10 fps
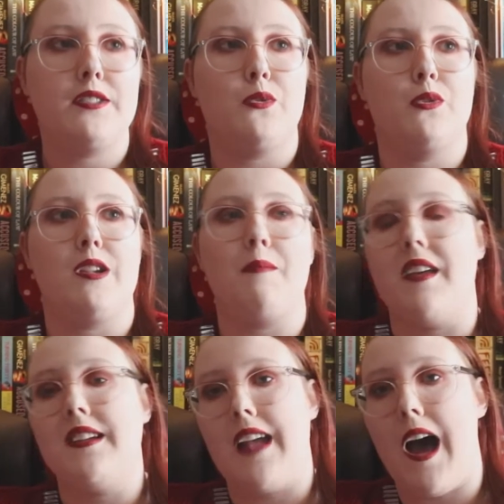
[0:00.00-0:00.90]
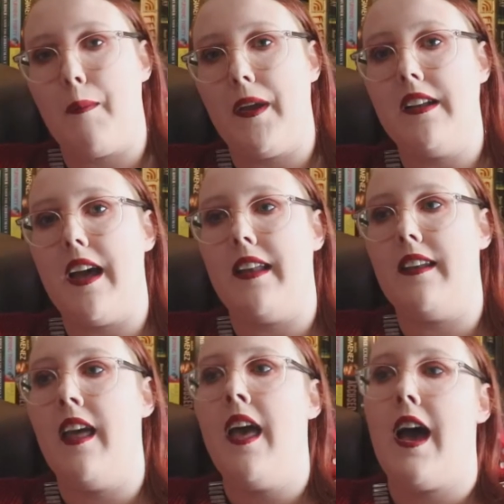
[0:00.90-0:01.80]
So some things happen
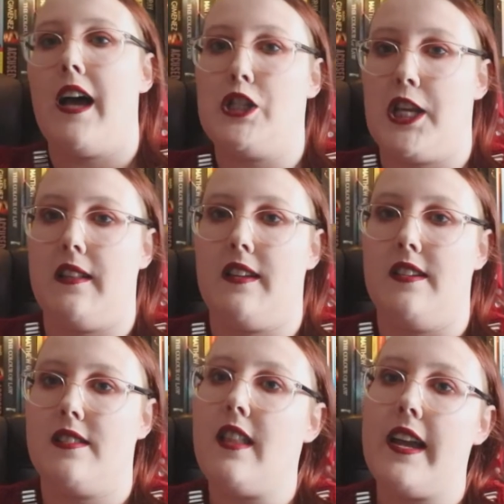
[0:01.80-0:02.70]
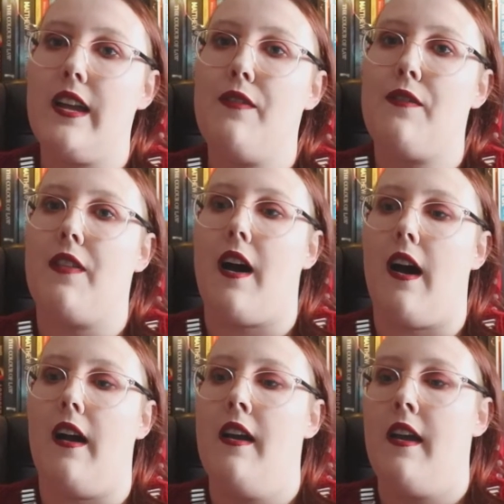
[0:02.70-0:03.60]
in Angelica's life
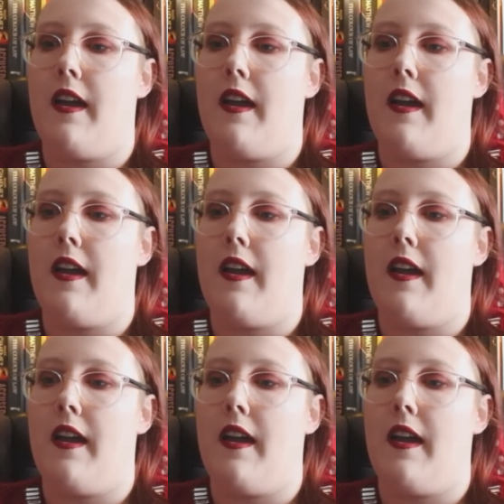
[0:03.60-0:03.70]
that